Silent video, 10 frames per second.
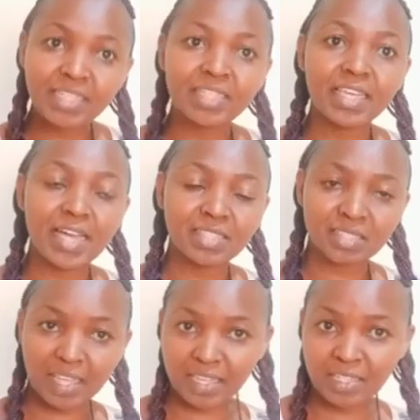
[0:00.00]
the
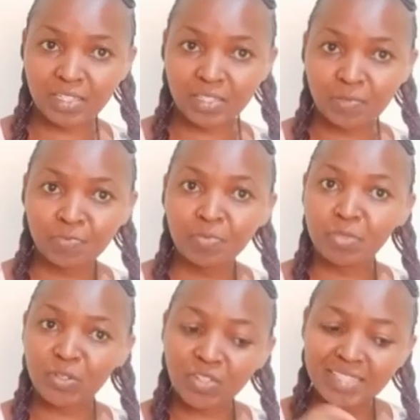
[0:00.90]
anxiety
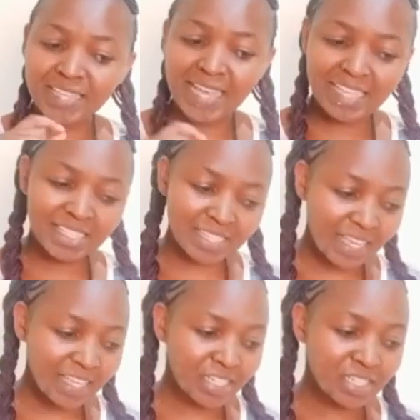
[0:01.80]
because the
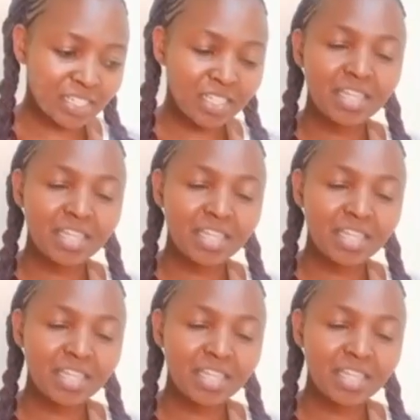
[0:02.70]
anxiety